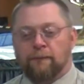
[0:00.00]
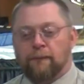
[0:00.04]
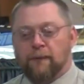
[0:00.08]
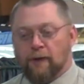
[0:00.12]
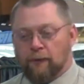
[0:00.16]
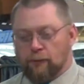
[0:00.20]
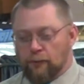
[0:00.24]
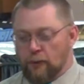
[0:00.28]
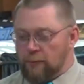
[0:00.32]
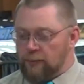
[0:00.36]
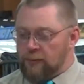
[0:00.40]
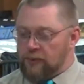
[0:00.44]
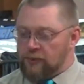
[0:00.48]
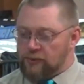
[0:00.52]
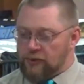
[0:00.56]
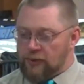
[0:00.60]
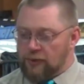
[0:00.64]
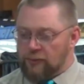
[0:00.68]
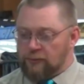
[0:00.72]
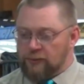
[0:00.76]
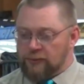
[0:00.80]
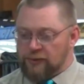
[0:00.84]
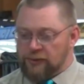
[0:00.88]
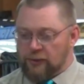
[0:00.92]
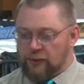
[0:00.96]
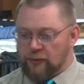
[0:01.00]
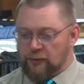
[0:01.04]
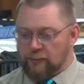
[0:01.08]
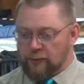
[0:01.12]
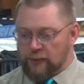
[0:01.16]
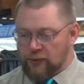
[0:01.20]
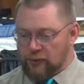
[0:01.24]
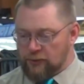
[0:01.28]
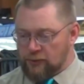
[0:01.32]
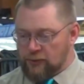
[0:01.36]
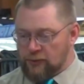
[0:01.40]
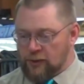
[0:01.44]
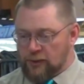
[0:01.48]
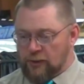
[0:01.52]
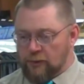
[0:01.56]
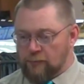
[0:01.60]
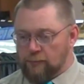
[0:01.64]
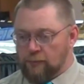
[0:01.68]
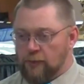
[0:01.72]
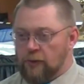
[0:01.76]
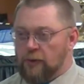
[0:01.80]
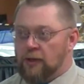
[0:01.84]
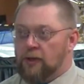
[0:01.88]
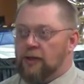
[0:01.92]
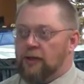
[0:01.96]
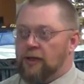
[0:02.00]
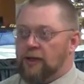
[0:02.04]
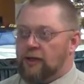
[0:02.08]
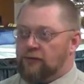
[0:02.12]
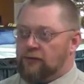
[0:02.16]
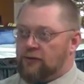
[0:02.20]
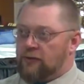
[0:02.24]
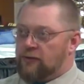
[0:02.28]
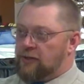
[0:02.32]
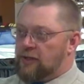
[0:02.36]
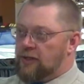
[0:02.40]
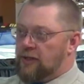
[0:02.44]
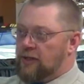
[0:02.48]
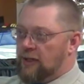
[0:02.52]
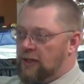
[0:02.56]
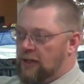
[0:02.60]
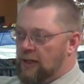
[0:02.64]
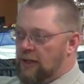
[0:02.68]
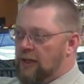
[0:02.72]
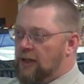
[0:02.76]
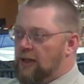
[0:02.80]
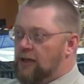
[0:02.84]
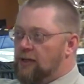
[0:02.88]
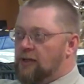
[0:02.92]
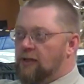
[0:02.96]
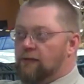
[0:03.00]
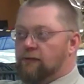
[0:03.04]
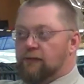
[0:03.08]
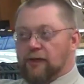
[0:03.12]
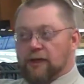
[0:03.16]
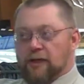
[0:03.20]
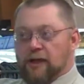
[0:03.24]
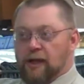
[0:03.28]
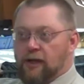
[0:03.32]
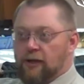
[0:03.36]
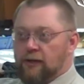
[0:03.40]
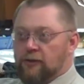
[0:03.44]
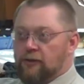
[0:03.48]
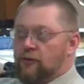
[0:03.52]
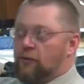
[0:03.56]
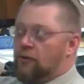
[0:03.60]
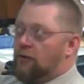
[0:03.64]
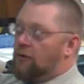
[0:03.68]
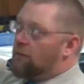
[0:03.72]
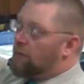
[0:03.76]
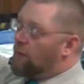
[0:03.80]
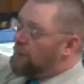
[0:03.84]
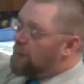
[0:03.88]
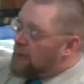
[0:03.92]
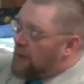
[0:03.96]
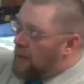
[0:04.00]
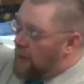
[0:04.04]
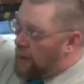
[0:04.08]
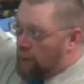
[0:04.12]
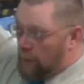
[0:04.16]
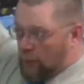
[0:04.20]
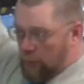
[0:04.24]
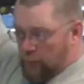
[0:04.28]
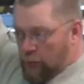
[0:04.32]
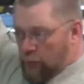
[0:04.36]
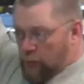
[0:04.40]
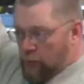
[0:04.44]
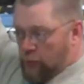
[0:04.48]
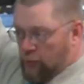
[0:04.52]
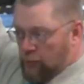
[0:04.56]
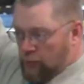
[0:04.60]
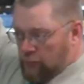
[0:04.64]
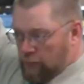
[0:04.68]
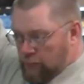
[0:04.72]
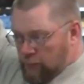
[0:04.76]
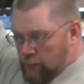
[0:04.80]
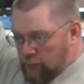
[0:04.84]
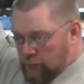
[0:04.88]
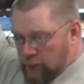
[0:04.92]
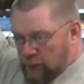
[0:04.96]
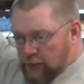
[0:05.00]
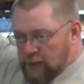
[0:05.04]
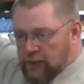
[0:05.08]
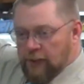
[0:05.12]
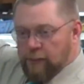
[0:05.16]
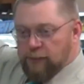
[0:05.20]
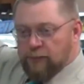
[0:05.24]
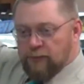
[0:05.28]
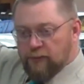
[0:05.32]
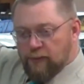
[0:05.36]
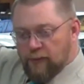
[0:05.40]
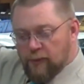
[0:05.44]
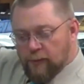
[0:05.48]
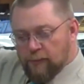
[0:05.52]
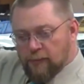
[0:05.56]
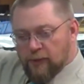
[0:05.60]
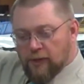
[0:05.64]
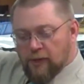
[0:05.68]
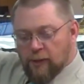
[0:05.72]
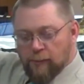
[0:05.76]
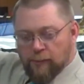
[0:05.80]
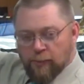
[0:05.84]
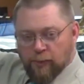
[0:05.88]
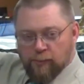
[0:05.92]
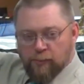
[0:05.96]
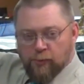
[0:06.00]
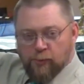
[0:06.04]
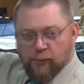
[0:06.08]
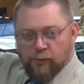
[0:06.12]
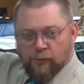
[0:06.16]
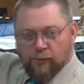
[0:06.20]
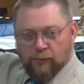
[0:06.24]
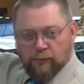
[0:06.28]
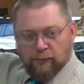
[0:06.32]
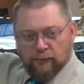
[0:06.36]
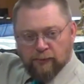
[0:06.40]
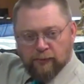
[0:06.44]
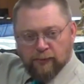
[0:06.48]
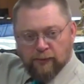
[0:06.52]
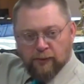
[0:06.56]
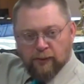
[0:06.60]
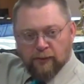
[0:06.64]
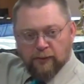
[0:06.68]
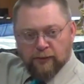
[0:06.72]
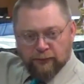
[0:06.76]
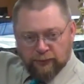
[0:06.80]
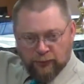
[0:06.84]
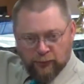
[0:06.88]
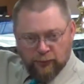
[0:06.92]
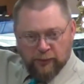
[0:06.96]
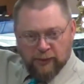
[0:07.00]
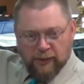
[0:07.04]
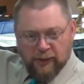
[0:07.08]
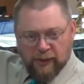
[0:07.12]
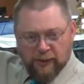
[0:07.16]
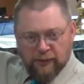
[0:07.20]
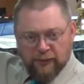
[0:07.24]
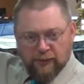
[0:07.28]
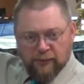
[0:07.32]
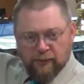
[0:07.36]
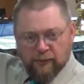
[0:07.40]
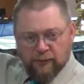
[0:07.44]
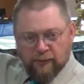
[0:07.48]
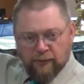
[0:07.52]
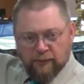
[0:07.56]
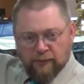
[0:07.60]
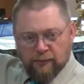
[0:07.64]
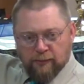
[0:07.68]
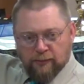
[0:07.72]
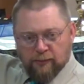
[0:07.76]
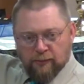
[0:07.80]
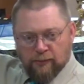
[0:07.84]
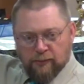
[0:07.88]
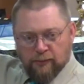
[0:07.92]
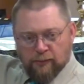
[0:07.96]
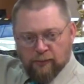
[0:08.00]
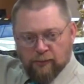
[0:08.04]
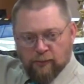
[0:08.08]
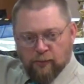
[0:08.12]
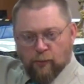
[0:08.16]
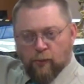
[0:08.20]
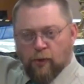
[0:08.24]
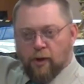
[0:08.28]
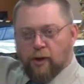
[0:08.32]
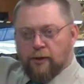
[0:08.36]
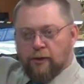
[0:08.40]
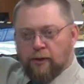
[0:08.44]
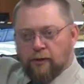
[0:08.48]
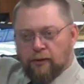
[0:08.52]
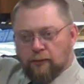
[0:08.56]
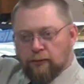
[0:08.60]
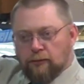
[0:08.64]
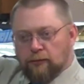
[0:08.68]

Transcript: A remnant's going to return, Brother Tom. He's at the end of the conduit from the upper pool. What comes from the upper pool? Through a conduit. Water.